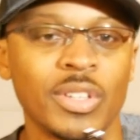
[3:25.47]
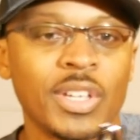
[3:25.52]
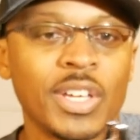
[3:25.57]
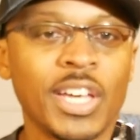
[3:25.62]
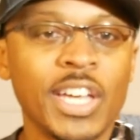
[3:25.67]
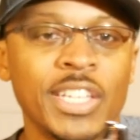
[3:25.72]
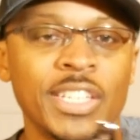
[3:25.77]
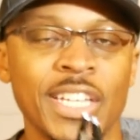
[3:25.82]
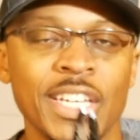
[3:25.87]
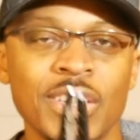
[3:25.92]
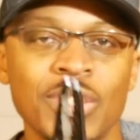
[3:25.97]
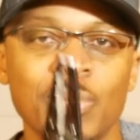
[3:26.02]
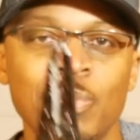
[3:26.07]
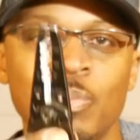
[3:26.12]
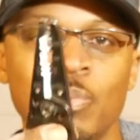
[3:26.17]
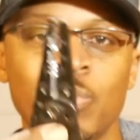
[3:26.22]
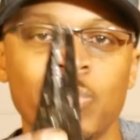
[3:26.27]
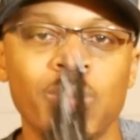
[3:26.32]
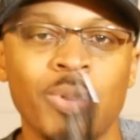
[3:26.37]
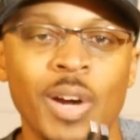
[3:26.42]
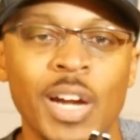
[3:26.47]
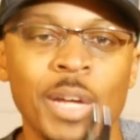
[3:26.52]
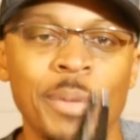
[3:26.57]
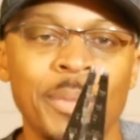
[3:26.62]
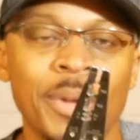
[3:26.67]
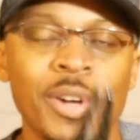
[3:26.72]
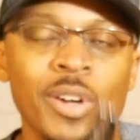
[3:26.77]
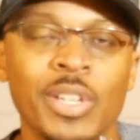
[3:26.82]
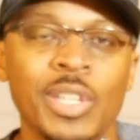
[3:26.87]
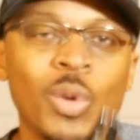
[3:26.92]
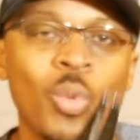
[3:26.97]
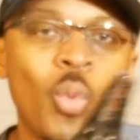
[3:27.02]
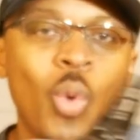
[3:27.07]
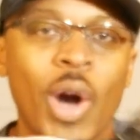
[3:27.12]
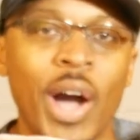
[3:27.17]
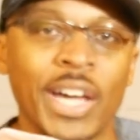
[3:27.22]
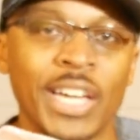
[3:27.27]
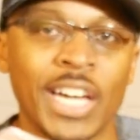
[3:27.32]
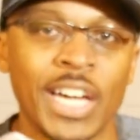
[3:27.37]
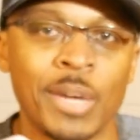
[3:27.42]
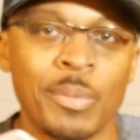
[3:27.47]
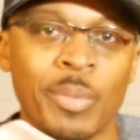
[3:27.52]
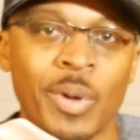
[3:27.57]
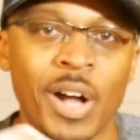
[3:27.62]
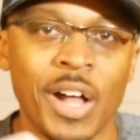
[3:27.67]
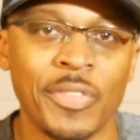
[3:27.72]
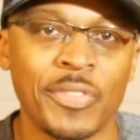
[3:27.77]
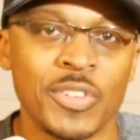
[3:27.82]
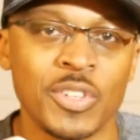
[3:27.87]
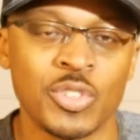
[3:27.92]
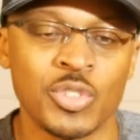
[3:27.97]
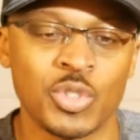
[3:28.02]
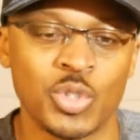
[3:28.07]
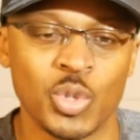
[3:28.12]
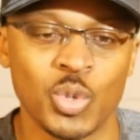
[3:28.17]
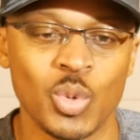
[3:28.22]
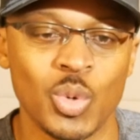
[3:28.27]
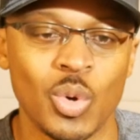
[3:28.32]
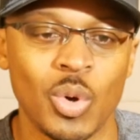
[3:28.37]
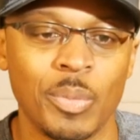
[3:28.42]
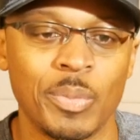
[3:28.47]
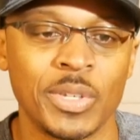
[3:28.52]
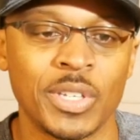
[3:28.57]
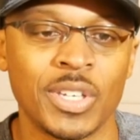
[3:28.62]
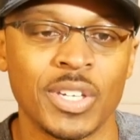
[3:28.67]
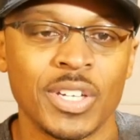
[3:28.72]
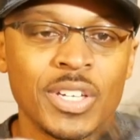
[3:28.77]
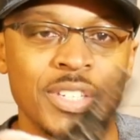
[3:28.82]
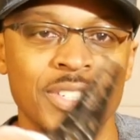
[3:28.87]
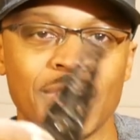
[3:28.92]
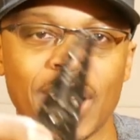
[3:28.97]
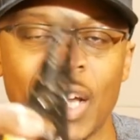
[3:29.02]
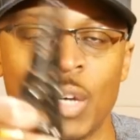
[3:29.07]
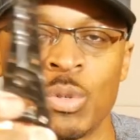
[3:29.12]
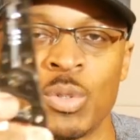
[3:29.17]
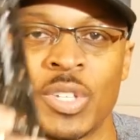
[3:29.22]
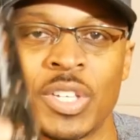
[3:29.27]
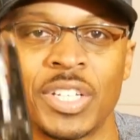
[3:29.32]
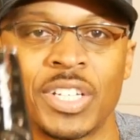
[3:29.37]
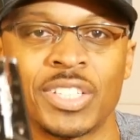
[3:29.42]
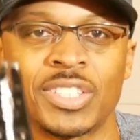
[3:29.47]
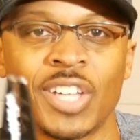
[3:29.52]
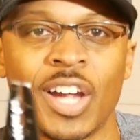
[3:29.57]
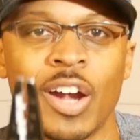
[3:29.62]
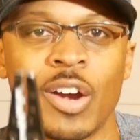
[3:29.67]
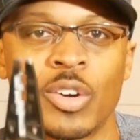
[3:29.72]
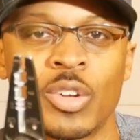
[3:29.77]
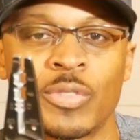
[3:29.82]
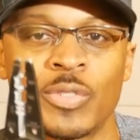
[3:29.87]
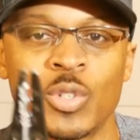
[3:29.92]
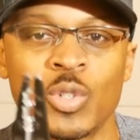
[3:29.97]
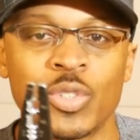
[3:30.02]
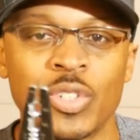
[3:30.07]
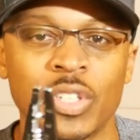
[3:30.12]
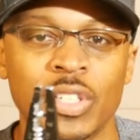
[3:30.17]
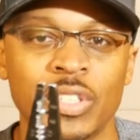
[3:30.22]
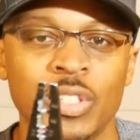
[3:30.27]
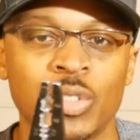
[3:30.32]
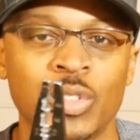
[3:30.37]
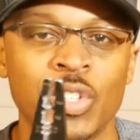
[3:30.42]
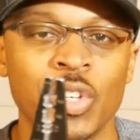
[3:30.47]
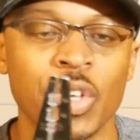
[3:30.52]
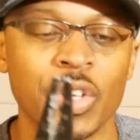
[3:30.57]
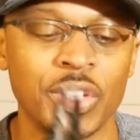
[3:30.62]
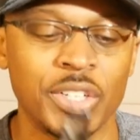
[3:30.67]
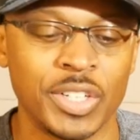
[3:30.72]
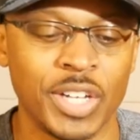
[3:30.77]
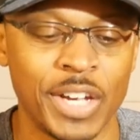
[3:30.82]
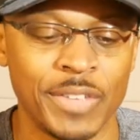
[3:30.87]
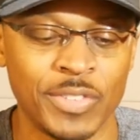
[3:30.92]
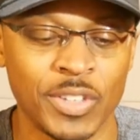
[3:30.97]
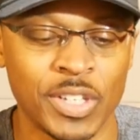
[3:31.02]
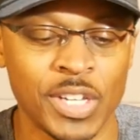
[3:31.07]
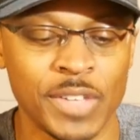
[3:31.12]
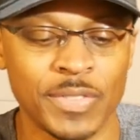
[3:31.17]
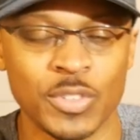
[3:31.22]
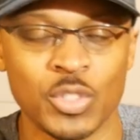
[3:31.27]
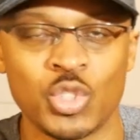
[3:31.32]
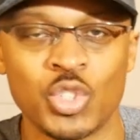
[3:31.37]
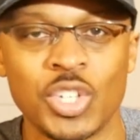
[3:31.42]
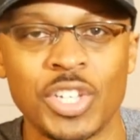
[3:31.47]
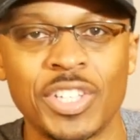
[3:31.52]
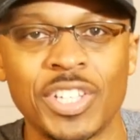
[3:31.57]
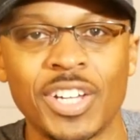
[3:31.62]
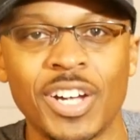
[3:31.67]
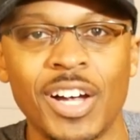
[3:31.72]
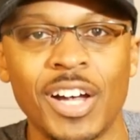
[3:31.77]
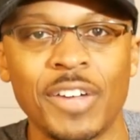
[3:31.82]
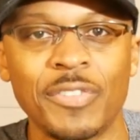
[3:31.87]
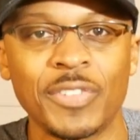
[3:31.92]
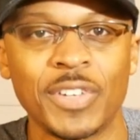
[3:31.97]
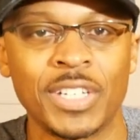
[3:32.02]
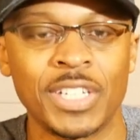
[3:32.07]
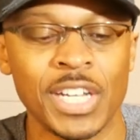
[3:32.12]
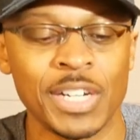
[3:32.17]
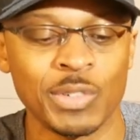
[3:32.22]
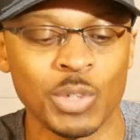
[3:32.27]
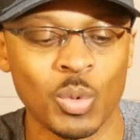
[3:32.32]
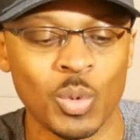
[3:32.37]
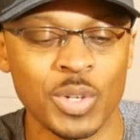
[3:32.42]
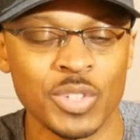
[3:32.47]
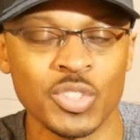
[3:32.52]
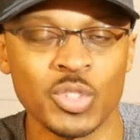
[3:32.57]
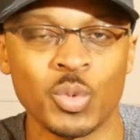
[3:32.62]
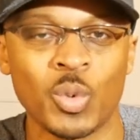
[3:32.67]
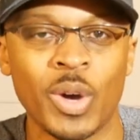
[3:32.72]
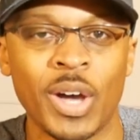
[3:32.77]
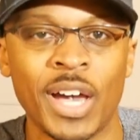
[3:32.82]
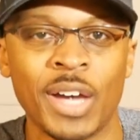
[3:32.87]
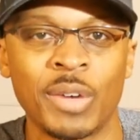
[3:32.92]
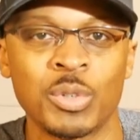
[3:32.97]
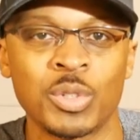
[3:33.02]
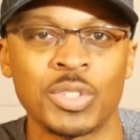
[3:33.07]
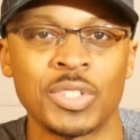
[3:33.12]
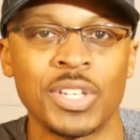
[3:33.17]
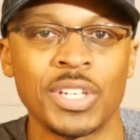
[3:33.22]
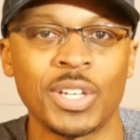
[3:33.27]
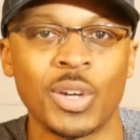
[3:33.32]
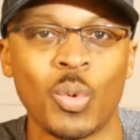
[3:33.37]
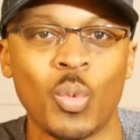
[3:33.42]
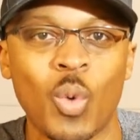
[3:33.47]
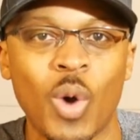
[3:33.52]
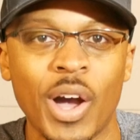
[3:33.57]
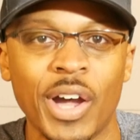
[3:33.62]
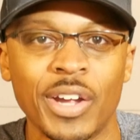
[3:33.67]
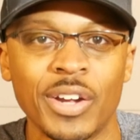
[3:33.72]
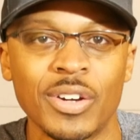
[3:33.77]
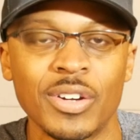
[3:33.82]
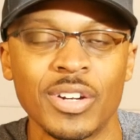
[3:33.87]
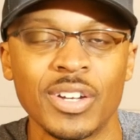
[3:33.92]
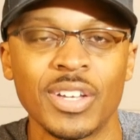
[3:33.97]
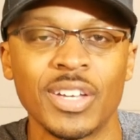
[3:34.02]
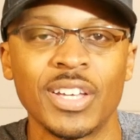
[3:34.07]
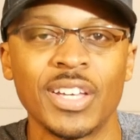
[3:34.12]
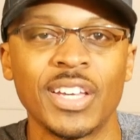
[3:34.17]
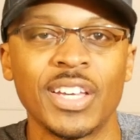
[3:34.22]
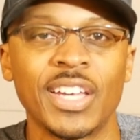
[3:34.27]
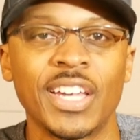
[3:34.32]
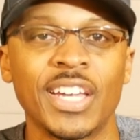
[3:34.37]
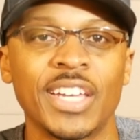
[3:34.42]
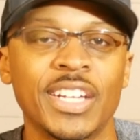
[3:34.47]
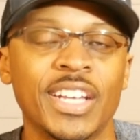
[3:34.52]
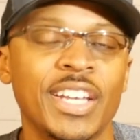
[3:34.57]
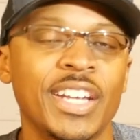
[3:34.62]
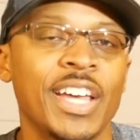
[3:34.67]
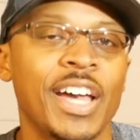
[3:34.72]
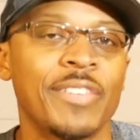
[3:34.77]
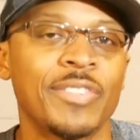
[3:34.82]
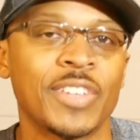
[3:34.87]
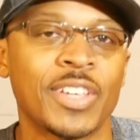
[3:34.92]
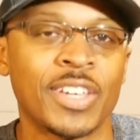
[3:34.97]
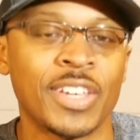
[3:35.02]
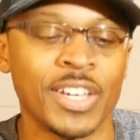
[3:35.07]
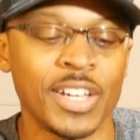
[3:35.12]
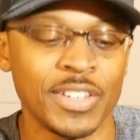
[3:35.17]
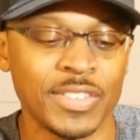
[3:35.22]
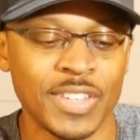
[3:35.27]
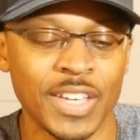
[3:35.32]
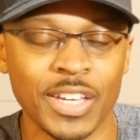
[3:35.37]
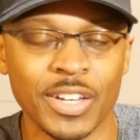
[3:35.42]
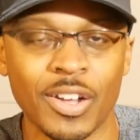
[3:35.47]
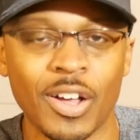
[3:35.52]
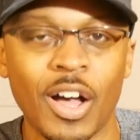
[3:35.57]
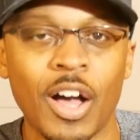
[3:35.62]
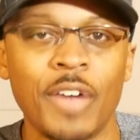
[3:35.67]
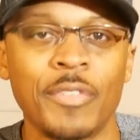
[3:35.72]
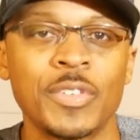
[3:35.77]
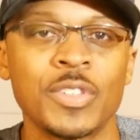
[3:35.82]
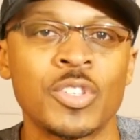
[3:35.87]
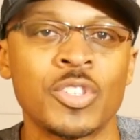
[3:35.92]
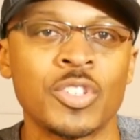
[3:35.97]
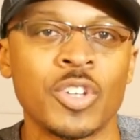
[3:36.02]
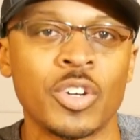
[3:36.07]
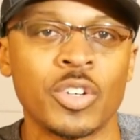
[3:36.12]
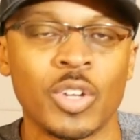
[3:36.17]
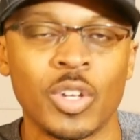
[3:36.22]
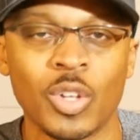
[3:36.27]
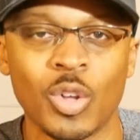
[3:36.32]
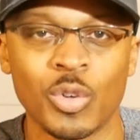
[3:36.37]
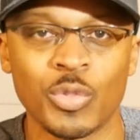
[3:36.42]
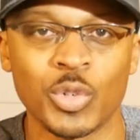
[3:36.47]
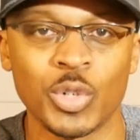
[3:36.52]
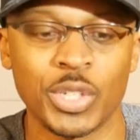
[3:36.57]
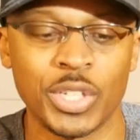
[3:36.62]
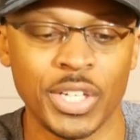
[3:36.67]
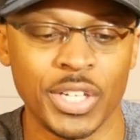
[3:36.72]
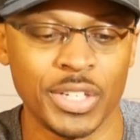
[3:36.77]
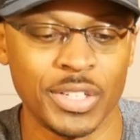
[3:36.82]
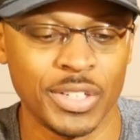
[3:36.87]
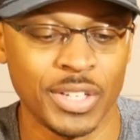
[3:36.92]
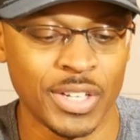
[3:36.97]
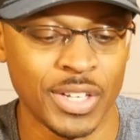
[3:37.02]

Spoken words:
And that's primarily why I bought this tool, because I was getting tired of using a utility knife to cut the sheathing off, and every once in a while I would nick a wire and I'd have to cut that off and start all over again.